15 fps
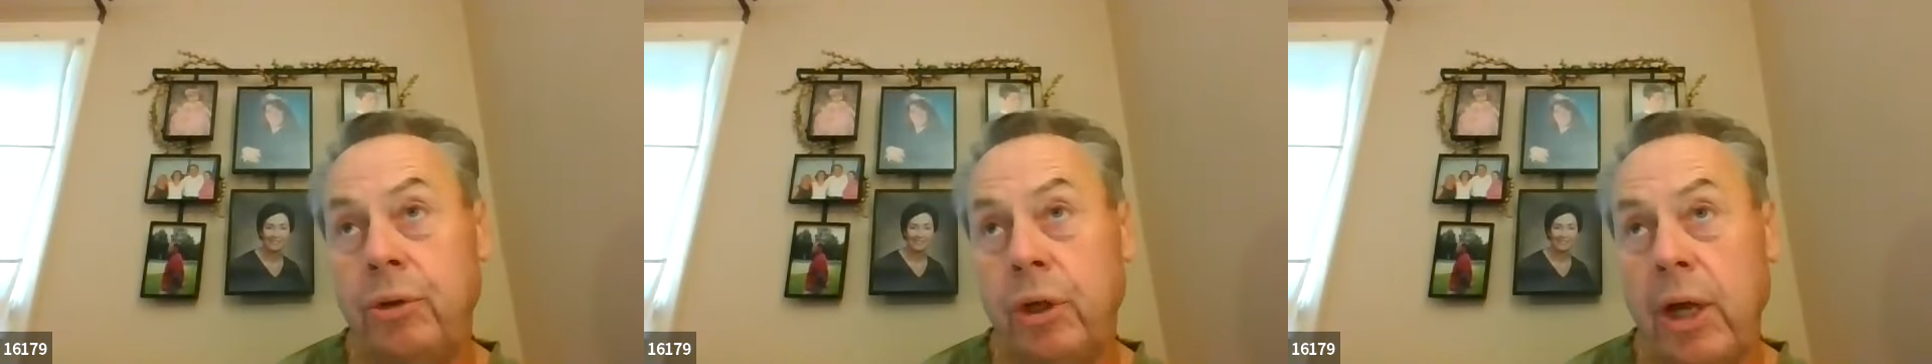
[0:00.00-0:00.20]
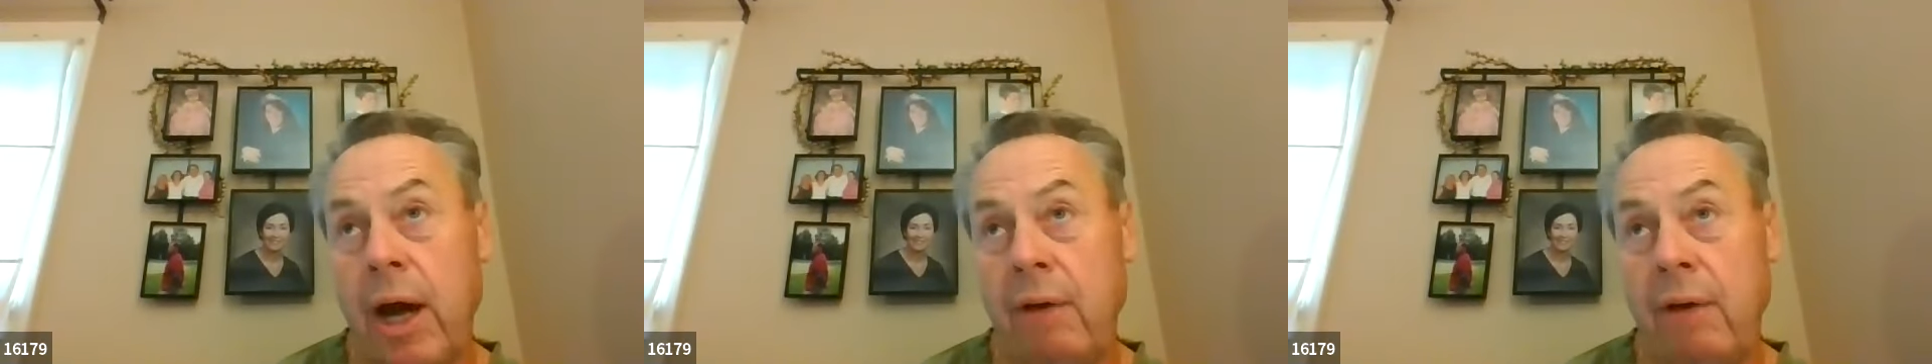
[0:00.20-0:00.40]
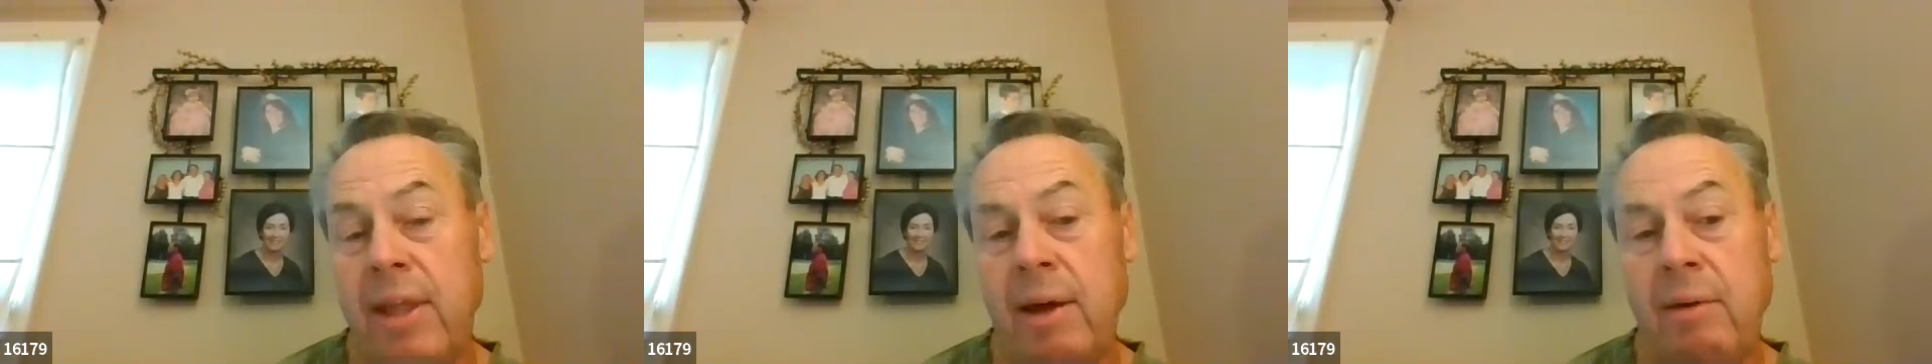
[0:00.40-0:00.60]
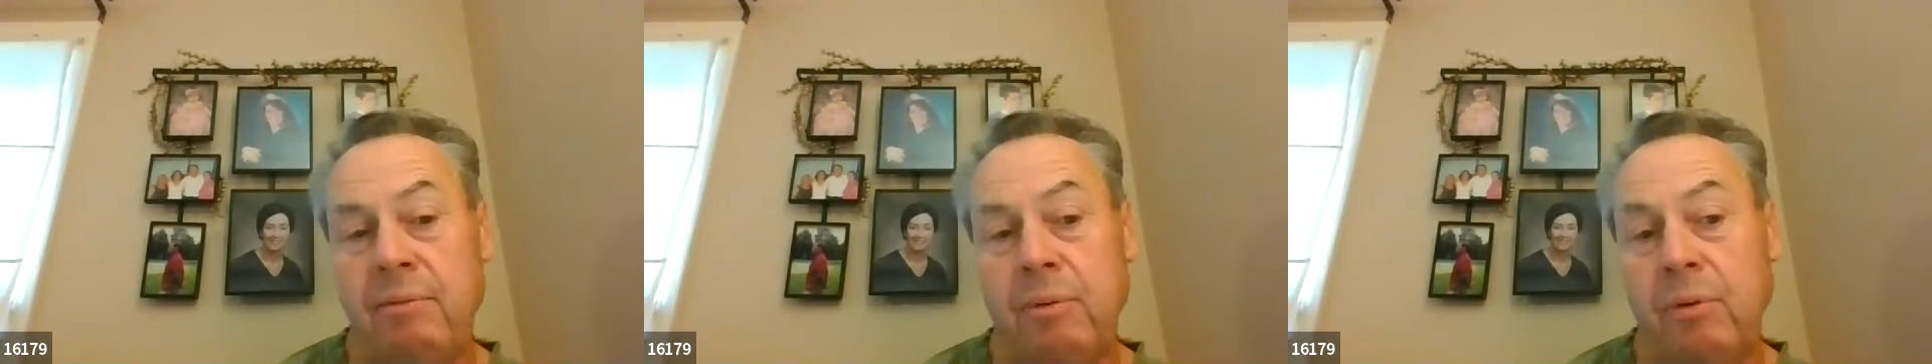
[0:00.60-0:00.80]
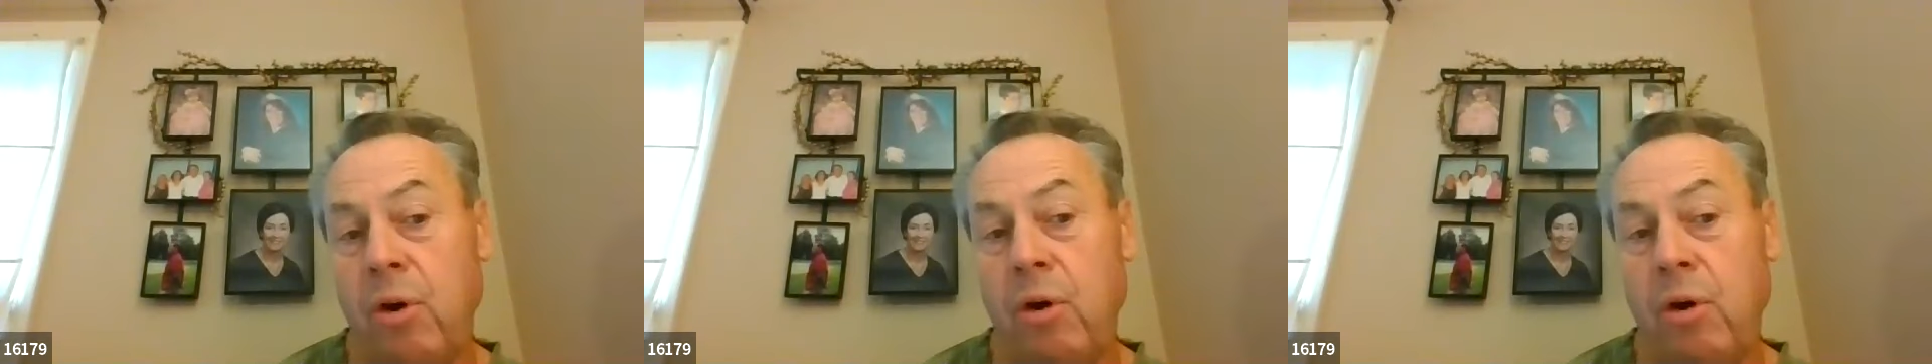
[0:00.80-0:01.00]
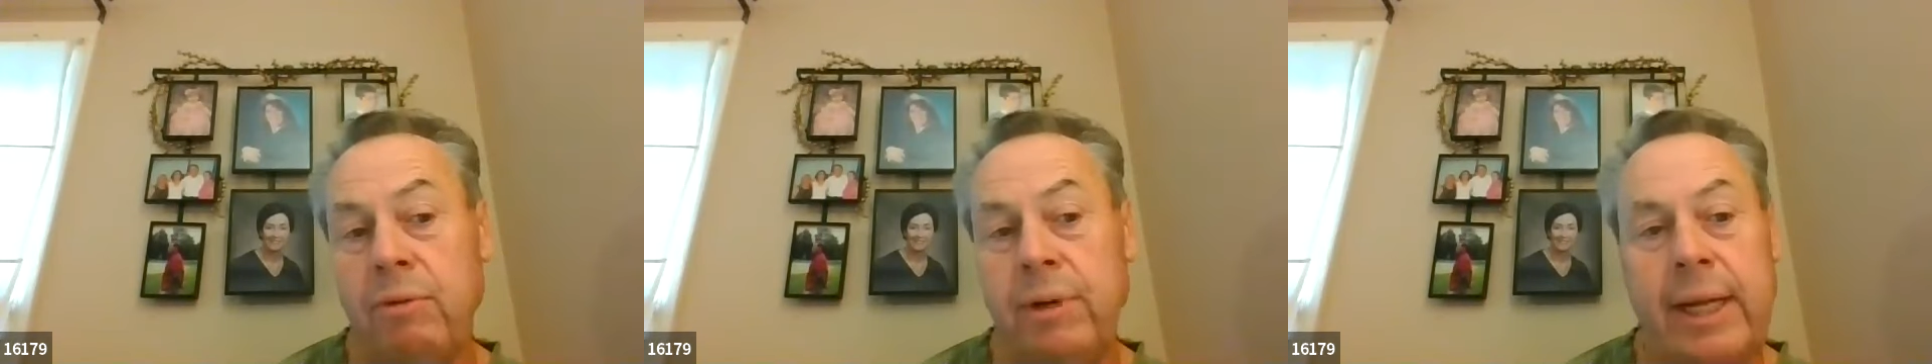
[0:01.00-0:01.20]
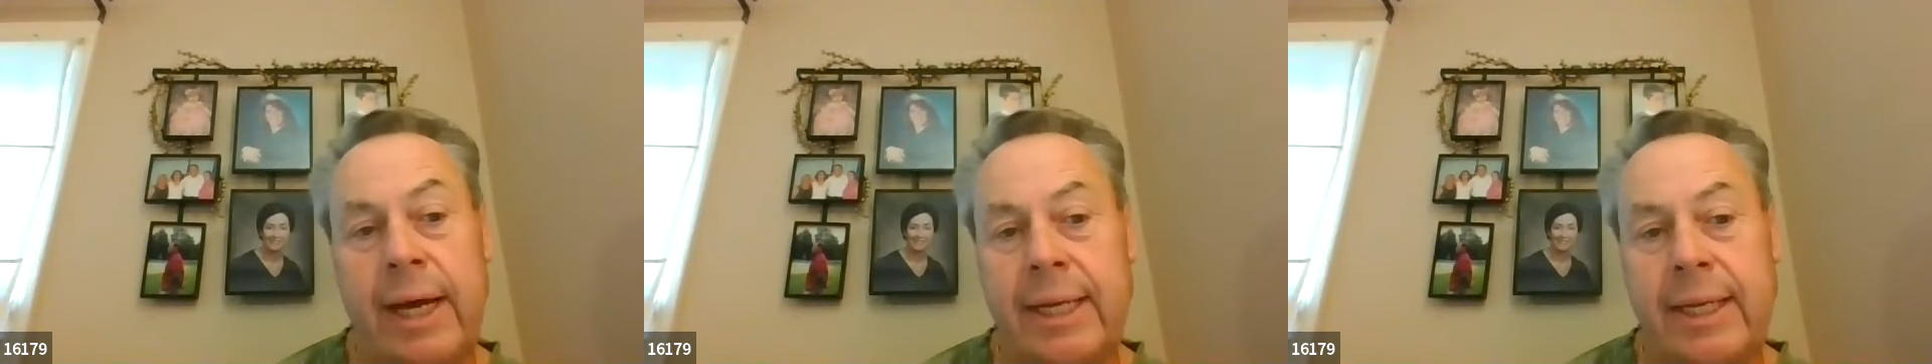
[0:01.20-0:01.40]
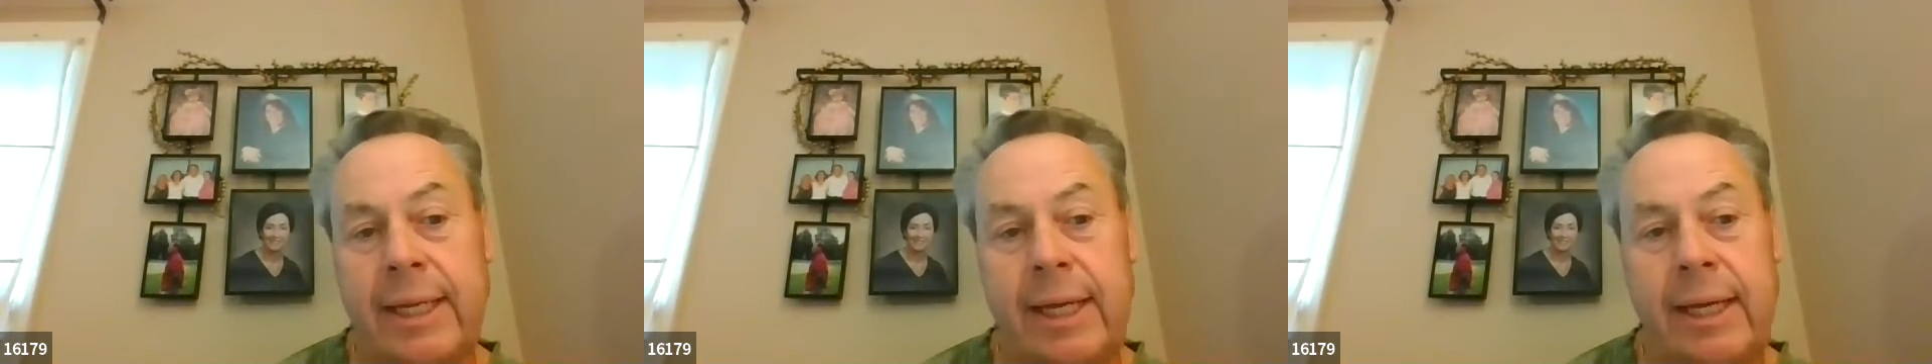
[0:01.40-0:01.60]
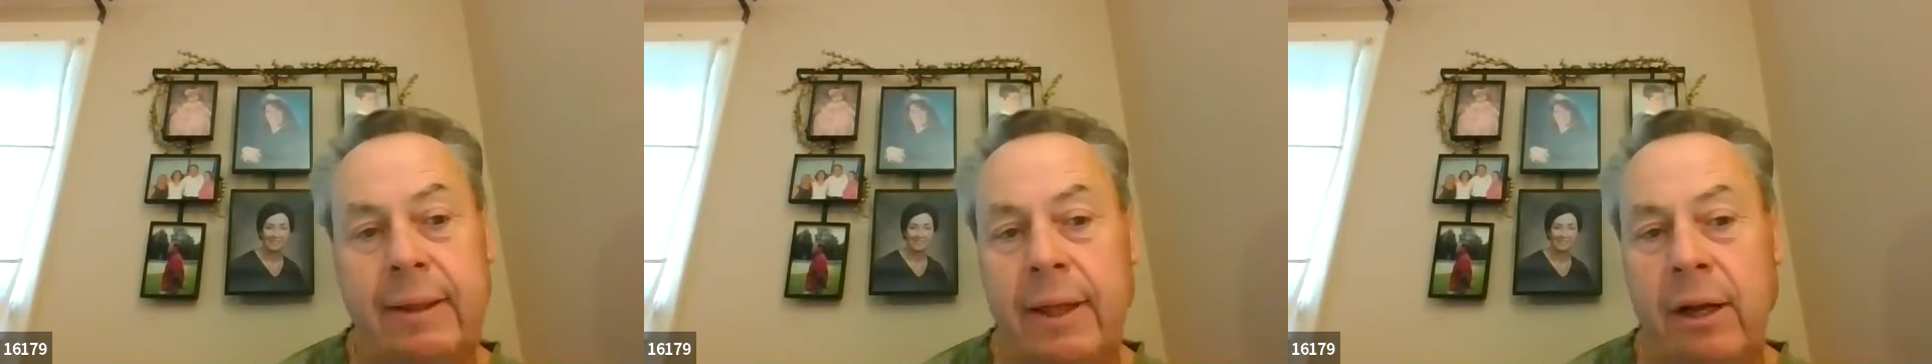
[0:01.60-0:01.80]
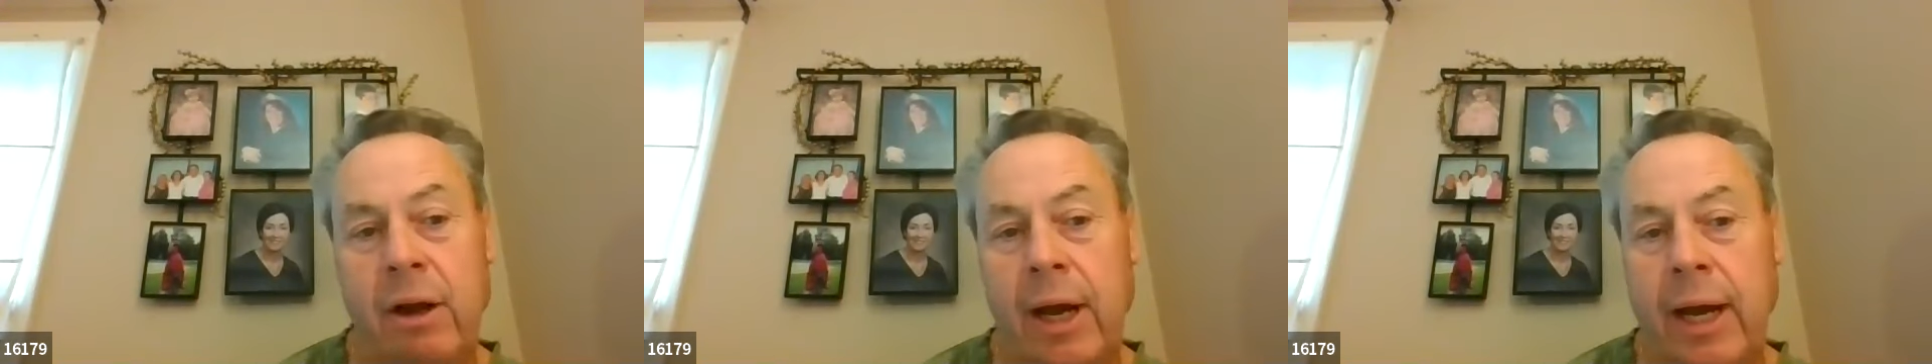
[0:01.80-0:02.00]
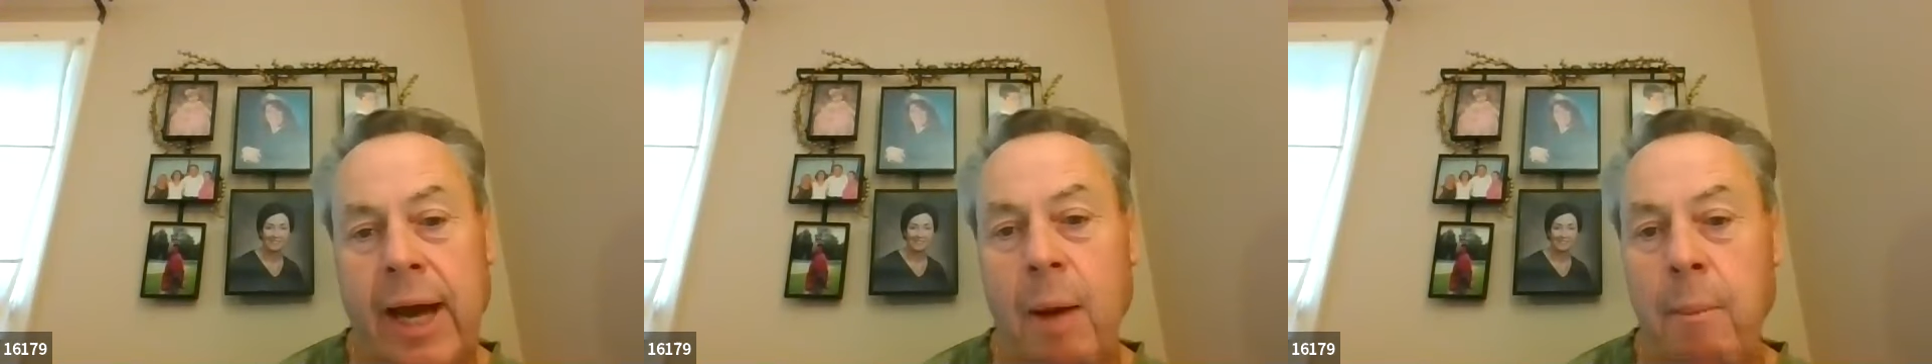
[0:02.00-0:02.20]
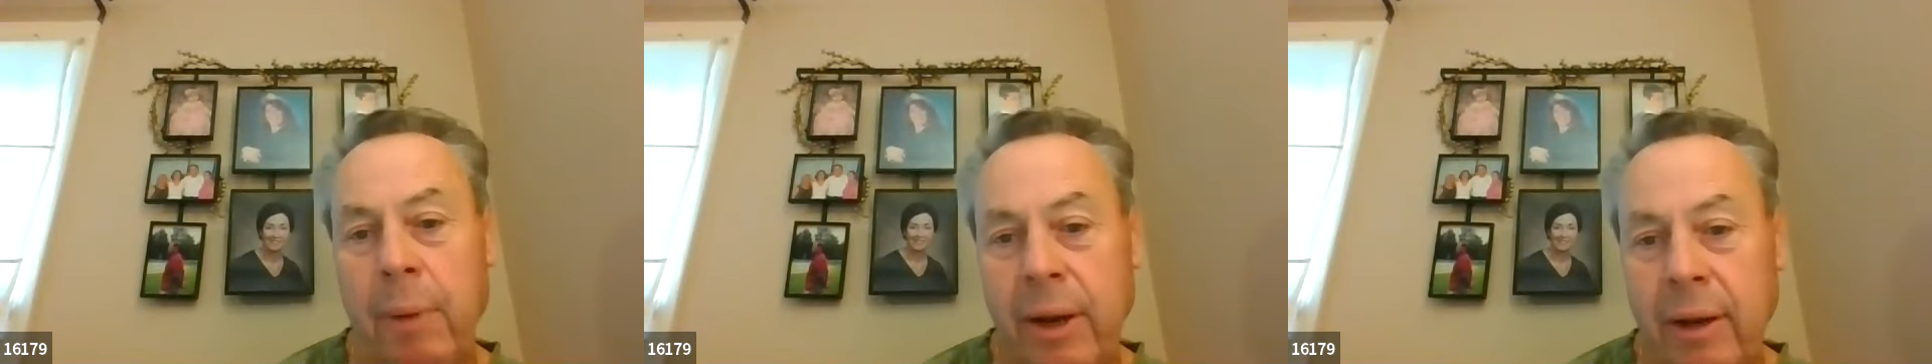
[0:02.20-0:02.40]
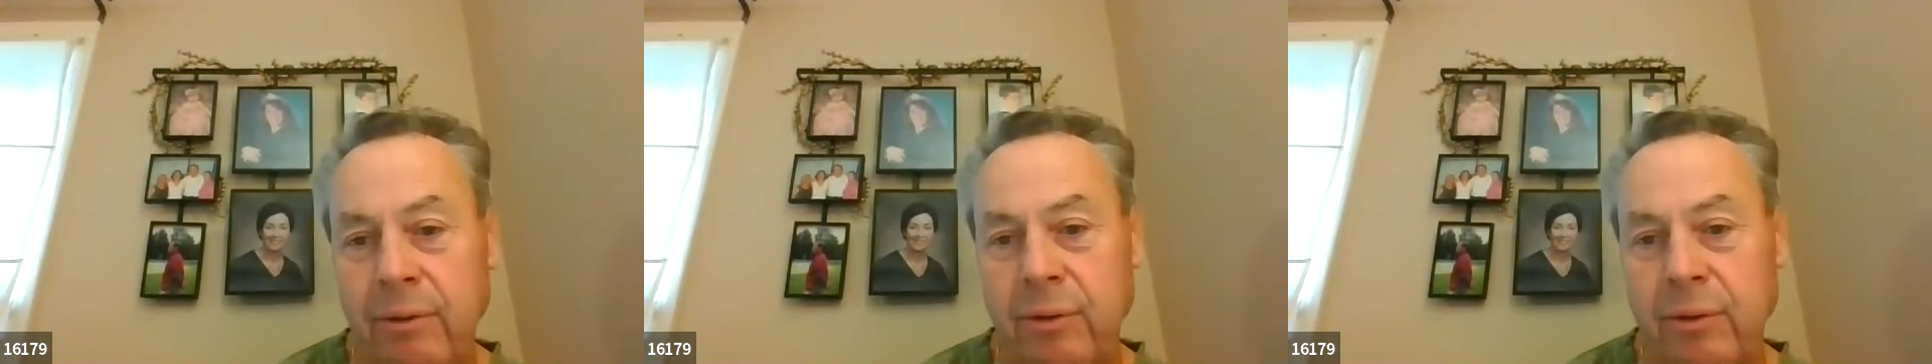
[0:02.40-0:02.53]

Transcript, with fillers: cover them from COVID nineteen, they're not coming.